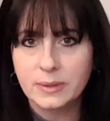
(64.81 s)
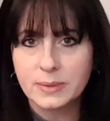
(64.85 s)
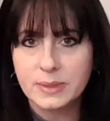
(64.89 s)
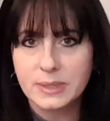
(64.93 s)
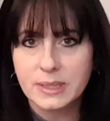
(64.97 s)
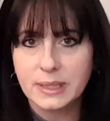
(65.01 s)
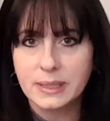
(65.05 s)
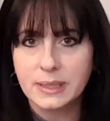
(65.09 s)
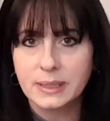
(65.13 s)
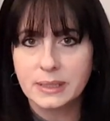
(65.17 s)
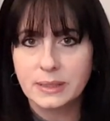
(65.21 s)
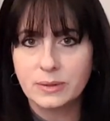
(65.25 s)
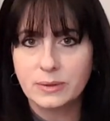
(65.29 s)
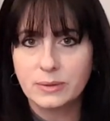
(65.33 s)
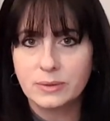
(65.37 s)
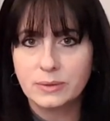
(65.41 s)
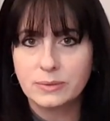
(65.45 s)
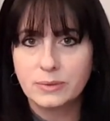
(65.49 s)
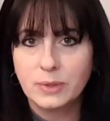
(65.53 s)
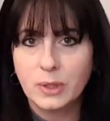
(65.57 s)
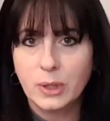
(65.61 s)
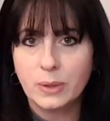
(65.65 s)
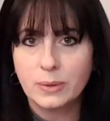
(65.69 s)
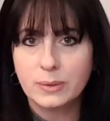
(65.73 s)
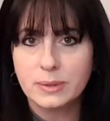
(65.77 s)
It was like a little
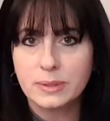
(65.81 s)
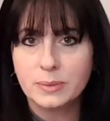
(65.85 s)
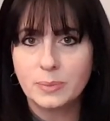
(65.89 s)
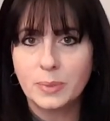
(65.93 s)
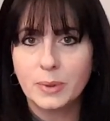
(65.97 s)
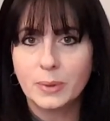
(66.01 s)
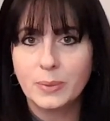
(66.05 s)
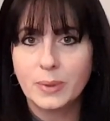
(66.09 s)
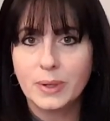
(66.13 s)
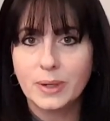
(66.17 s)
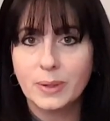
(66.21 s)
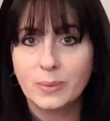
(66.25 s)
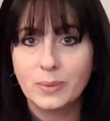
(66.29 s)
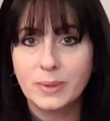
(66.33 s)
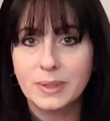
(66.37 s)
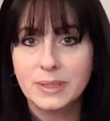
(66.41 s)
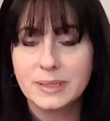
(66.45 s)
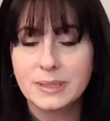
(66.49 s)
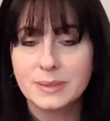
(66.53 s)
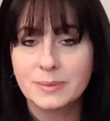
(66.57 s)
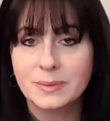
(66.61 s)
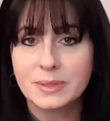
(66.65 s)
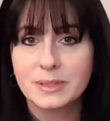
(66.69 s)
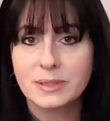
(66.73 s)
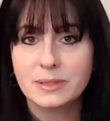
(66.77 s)
note, but what it
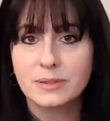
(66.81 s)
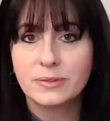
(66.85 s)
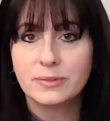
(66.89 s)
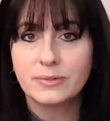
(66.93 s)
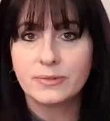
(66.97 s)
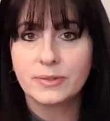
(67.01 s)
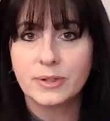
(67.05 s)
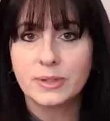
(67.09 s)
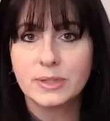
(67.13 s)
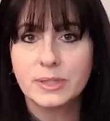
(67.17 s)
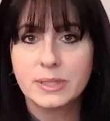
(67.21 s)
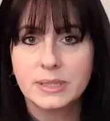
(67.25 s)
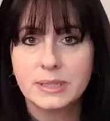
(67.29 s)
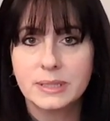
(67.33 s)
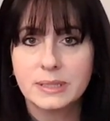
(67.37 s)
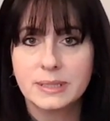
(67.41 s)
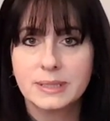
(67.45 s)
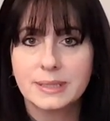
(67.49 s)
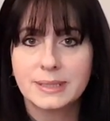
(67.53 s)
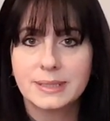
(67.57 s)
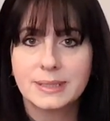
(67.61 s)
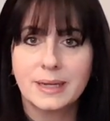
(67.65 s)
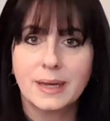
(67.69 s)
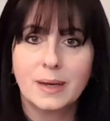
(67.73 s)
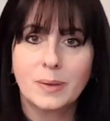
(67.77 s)
was the first
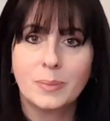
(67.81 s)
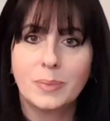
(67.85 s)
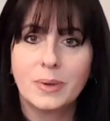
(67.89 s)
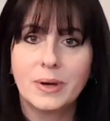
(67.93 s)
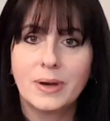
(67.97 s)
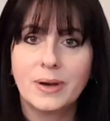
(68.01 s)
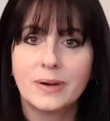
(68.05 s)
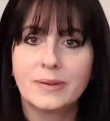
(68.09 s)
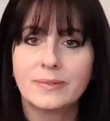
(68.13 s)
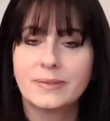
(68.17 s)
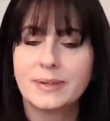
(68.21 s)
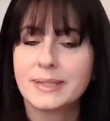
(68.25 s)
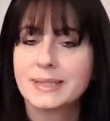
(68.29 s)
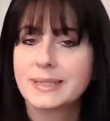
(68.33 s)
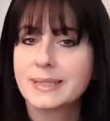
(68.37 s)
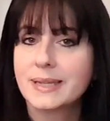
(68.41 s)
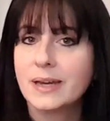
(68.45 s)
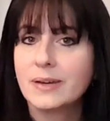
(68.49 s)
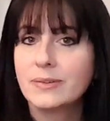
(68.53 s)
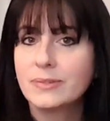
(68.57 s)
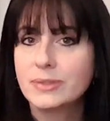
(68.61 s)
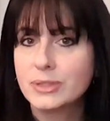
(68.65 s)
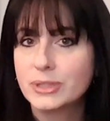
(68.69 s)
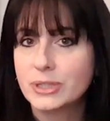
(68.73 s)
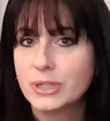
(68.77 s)
step of a
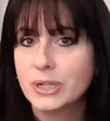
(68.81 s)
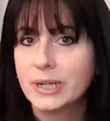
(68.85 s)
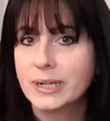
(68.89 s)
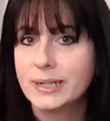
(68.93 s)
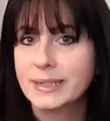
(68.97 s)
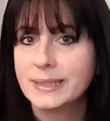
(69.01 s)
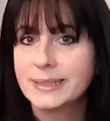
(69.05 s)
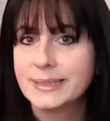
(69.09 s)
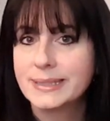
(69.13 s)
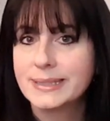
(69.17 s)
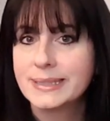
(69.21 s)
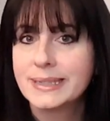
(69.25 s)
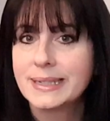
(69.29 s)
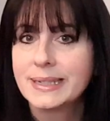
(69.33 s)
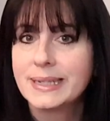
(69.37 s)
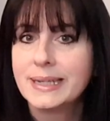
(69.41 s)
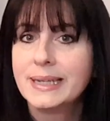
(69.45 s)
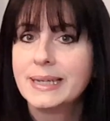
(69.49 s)
scavenger hunt.